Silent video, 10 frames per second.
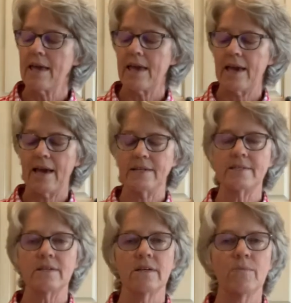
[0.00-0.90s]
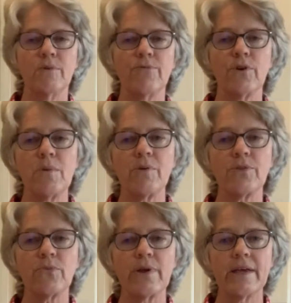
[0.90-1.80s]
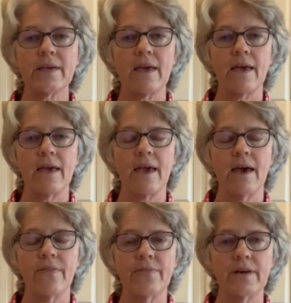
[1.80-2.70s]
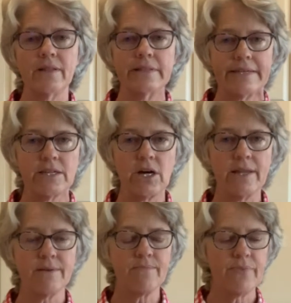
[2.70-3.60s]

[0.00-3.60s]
And before I put the ring and the lid on,